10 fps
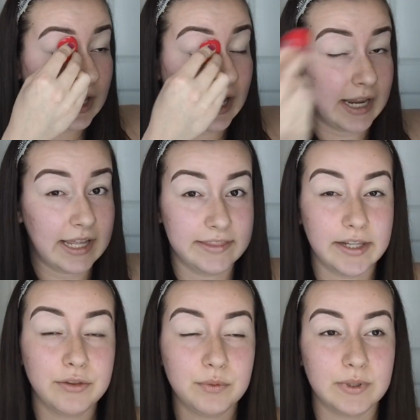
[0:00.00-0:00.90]
I had the
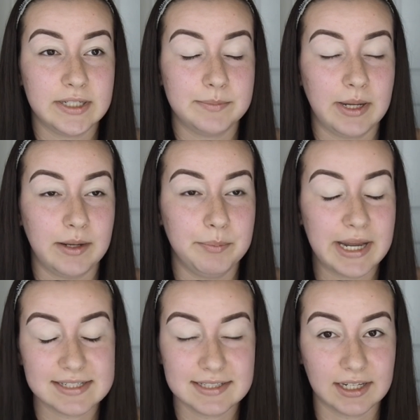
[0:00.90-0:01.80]
other one in my
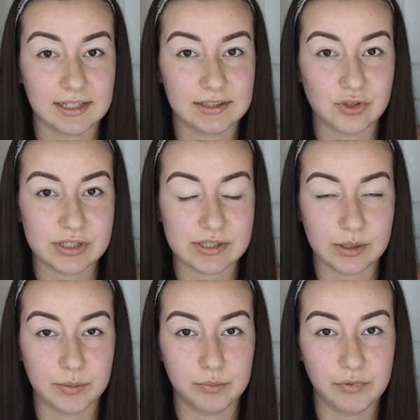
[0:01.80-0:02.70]
basket, just
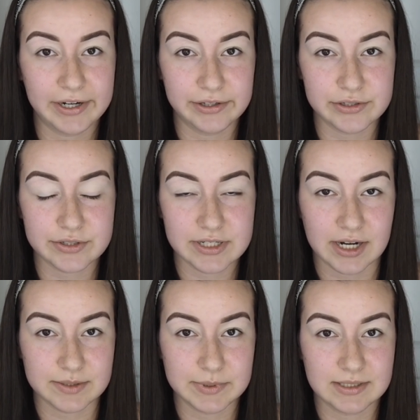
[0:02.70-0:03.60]
the regular
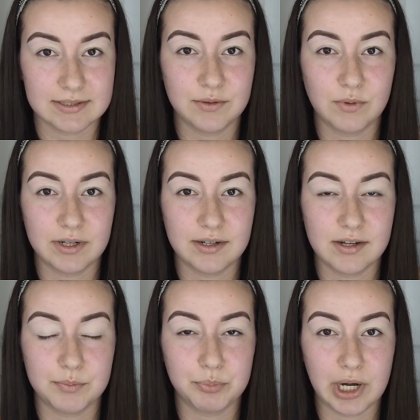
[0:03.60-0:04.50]
size, because I wanted
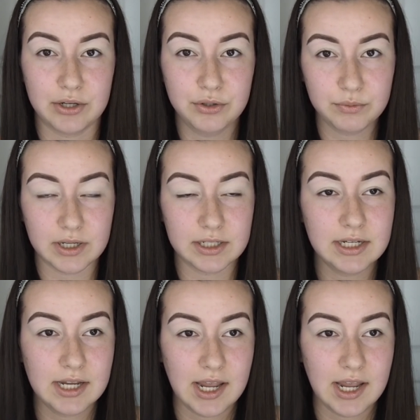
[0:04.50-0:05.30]
a brand new one.